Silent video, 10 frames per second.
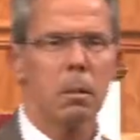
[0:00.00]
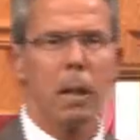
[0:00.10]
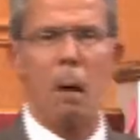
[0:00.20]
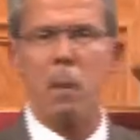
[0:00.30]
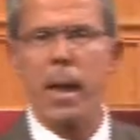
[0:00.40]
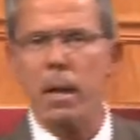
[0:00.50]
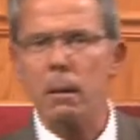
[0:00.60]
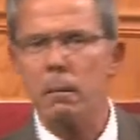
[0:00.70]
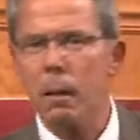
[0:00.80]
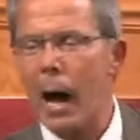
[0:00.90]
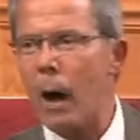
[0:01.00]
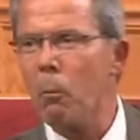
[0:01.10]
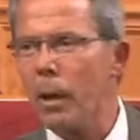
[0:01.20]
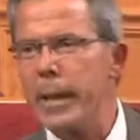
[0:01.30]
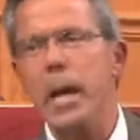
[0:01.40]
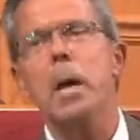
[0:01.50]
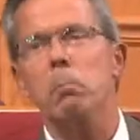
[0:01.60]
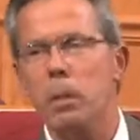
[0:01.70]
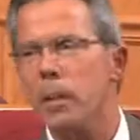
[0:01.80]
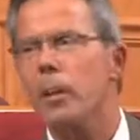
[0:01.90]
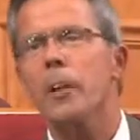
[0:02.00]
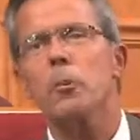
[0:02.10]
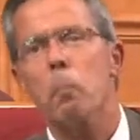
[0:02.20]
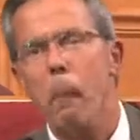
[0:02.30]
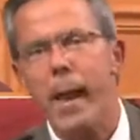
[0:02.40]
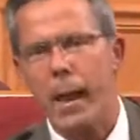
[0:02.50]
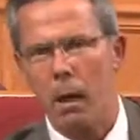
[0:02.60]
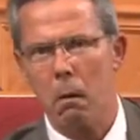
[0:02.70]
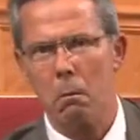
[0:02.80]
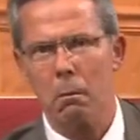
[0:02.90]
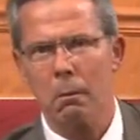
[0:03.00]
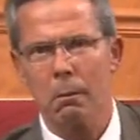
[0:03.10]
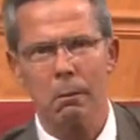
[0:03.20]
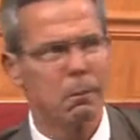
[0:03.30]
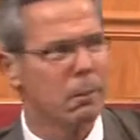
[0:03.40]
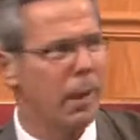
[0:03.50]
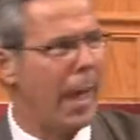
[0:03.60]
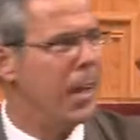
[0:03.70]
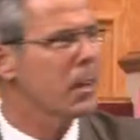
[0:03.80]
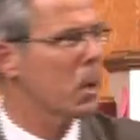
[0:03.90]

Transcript: Not me. I want him to touch me. Hey,